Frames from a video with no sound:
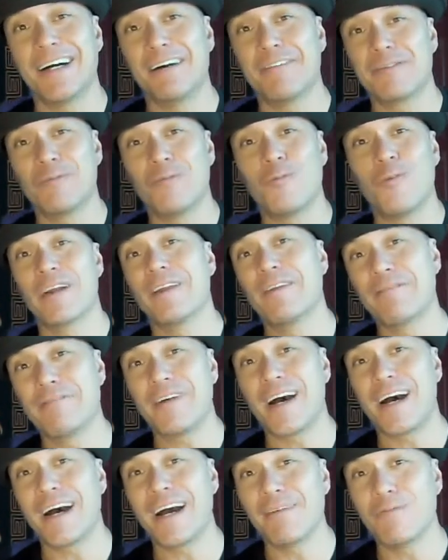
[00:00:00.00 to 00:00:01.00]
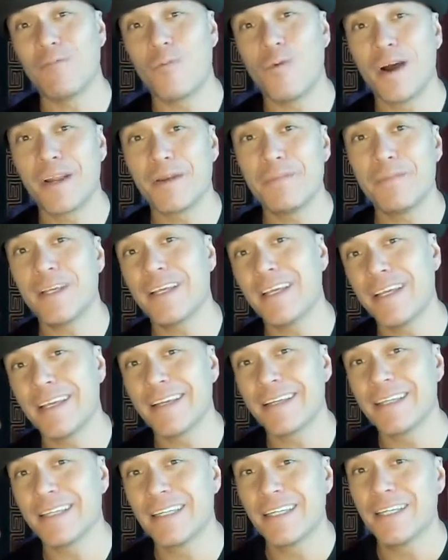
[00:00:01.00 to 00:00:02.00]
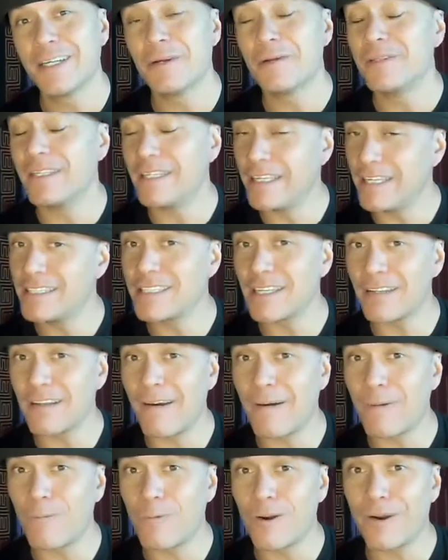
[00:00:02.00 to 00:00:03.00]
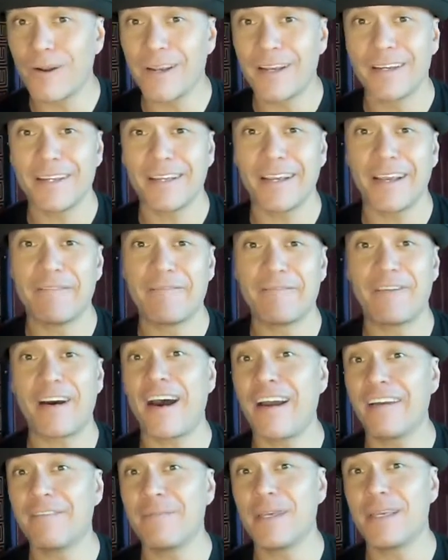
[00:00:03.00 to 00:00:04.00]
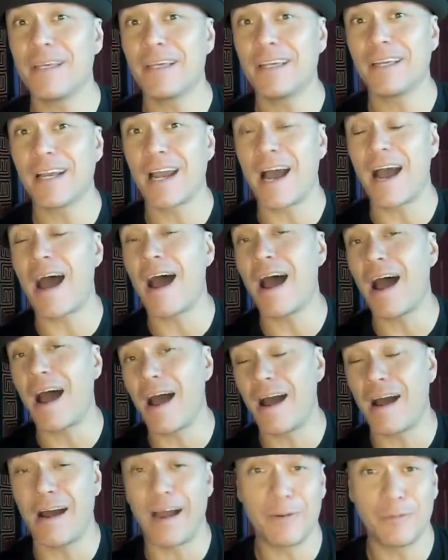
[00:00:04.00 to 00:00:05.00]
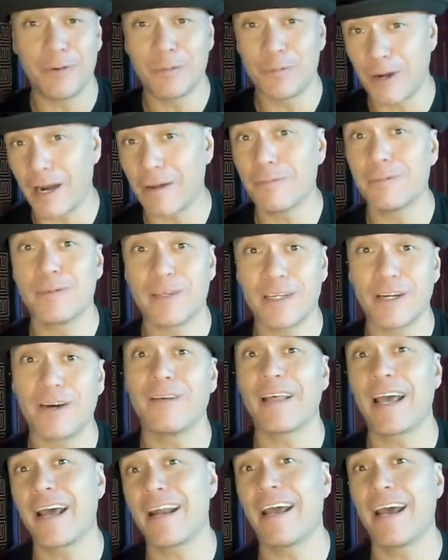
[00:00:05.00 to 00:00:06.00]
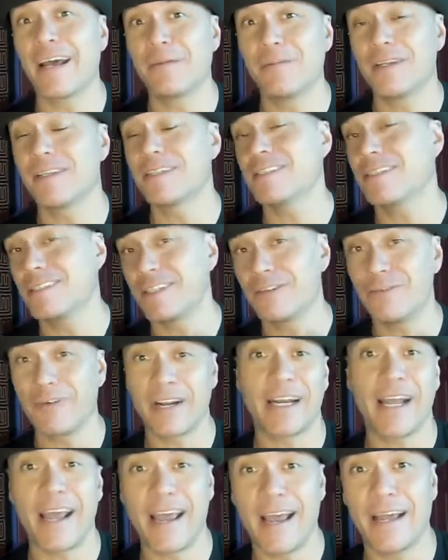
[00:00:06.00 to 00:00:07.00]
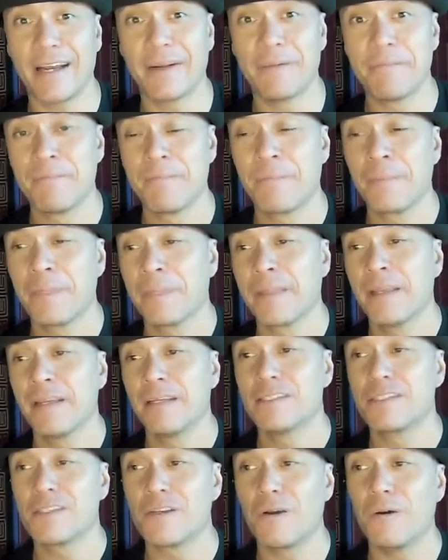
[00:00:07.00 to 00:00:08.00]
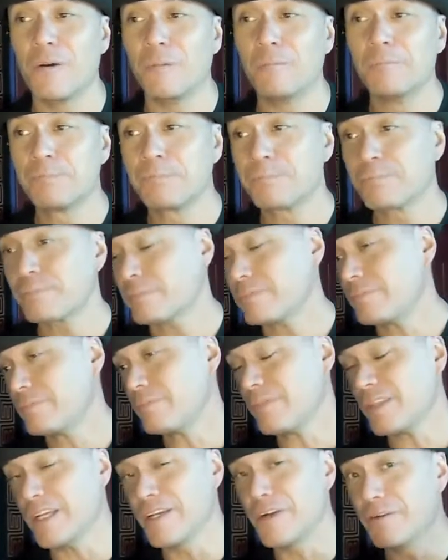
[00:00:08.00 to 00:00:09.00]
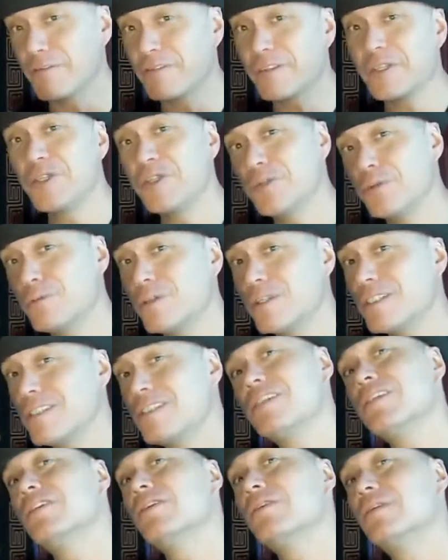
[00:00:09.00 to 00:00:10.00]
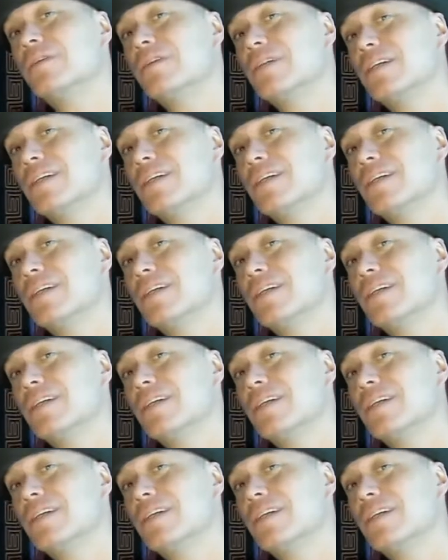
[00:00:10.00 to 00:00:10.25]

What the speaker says: from 1 to 5. 1 being needs a lot of work, and 5 being I would probably call that ad because it's a great ad. So, and hopefully you would too.